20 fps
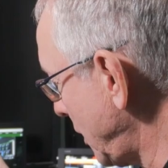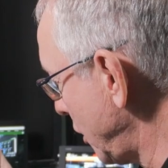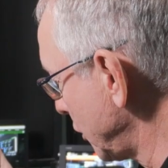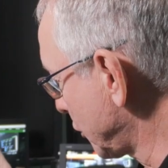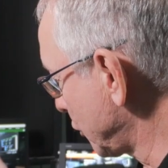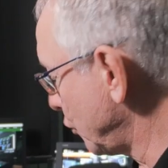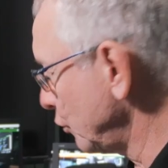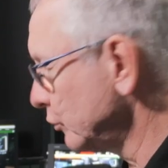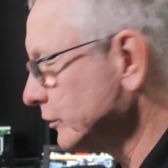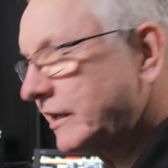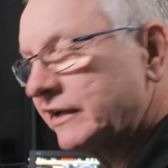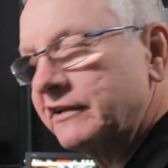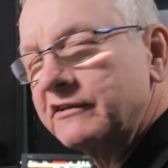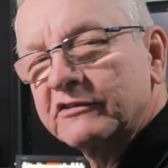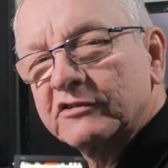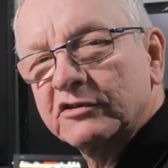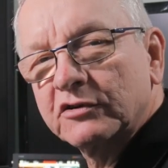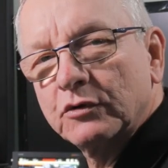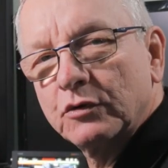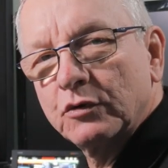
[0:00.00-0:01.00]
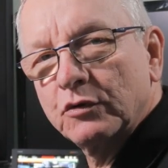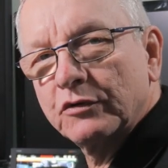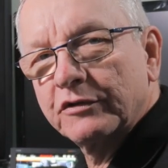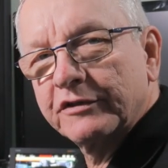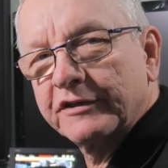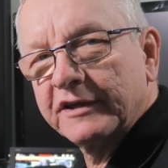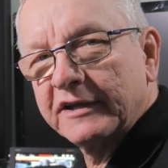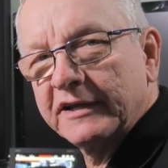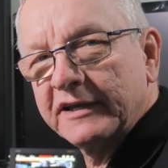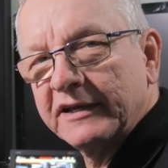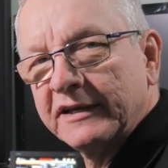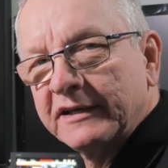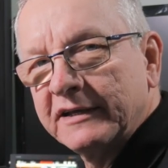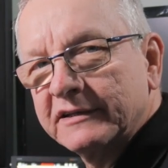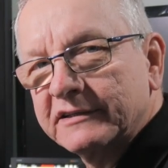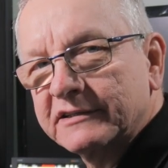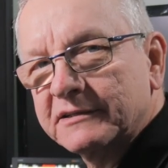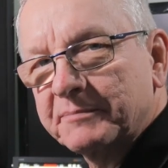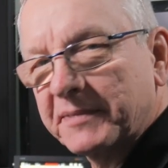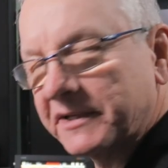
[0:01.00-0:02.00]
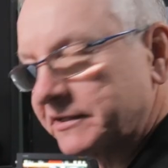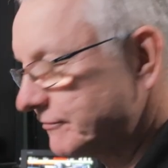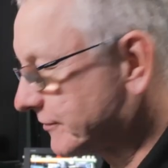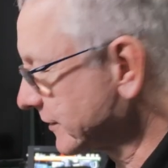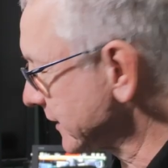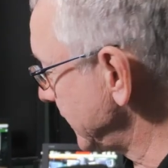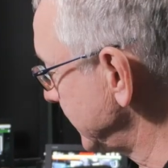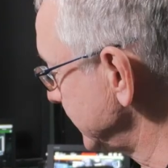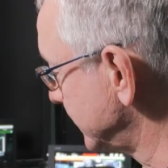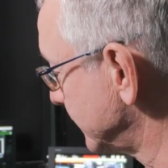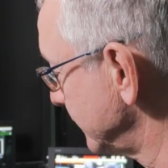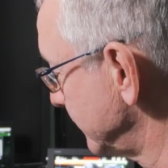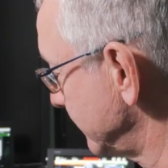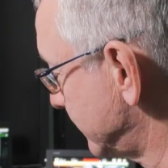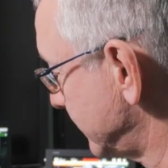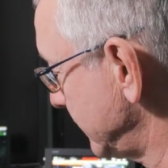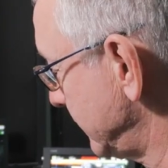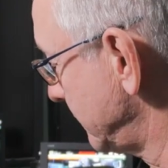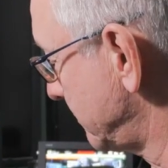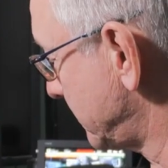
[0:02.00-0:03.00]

According to the specifications in